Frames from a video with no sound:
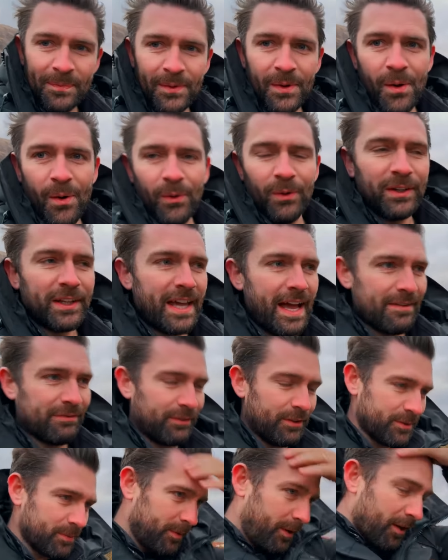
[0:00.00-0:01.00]
All the
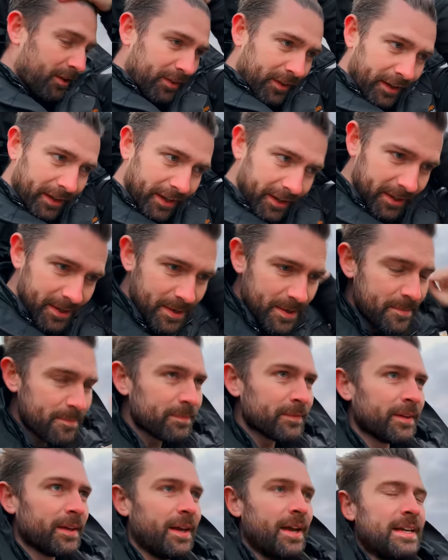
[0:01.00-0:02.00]
effort's worth it.
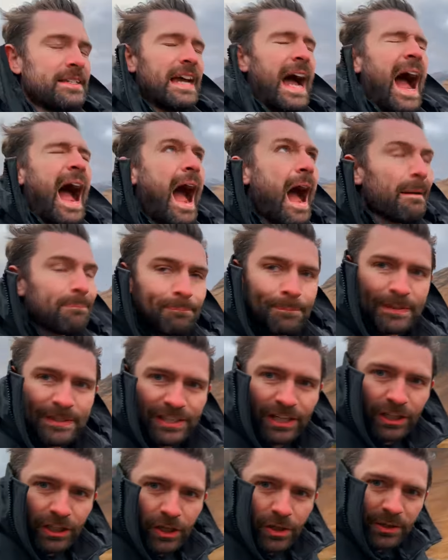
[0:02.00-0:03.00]
It's
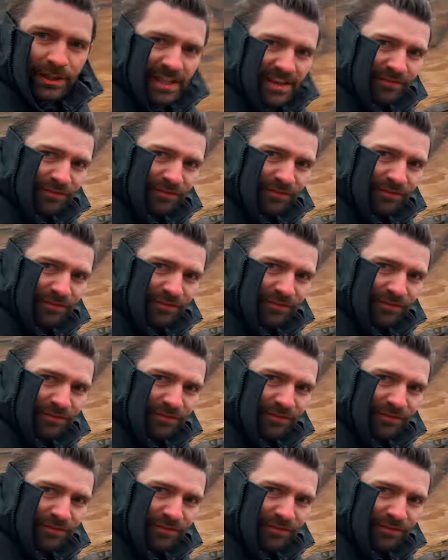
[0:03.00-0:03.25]
absolutely